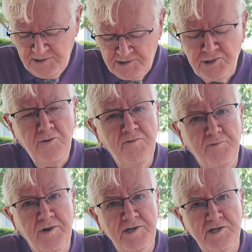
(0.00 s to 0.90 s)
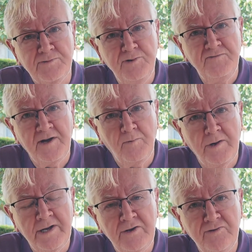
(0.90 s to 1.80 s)
Silver price has moved up
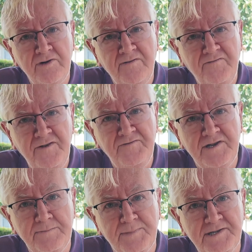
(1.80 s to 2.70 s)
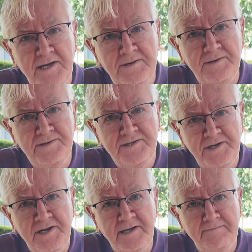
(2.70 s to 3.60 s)
150%
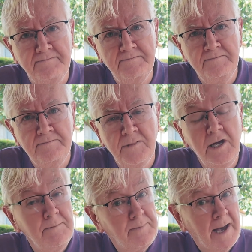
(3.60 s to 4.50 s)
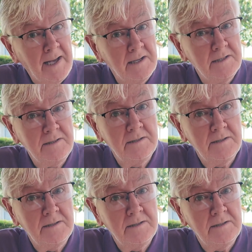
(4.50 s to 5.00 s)
to date. But